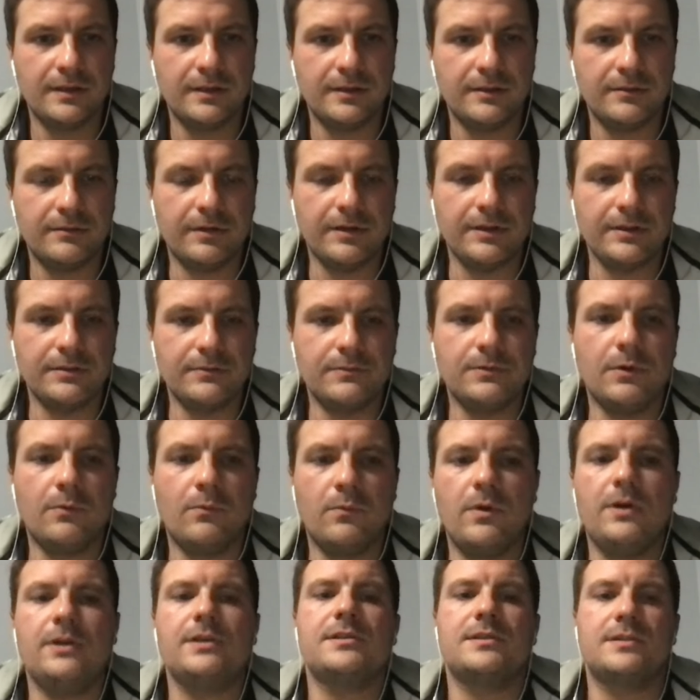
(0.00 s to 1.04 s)
right? You don't
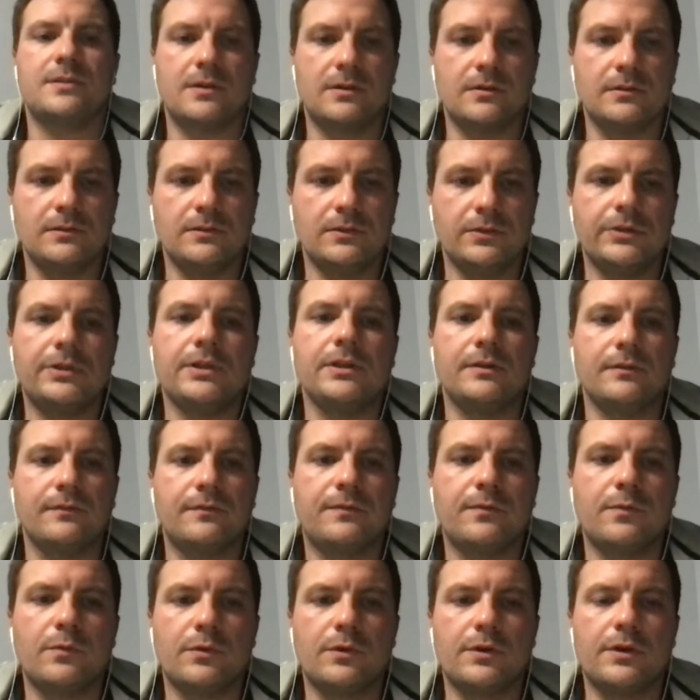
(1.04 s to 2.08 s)
want to start looking
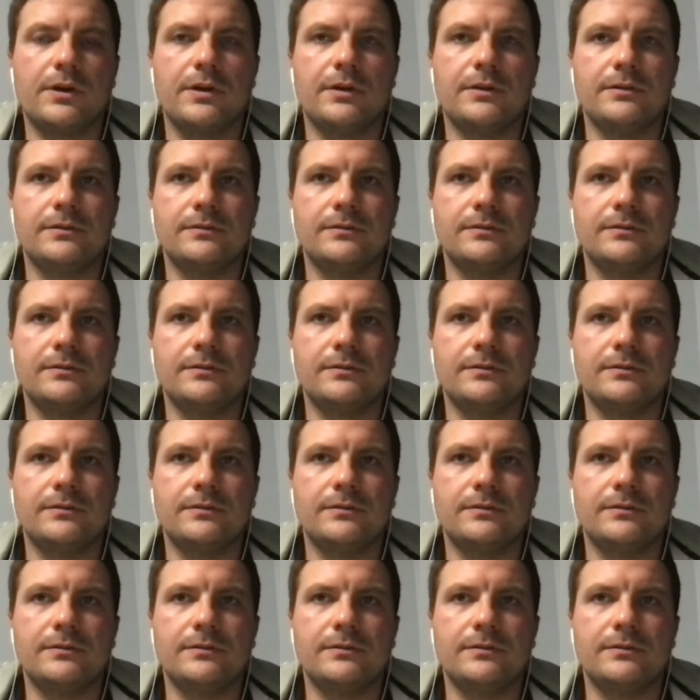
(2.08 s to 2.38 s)
for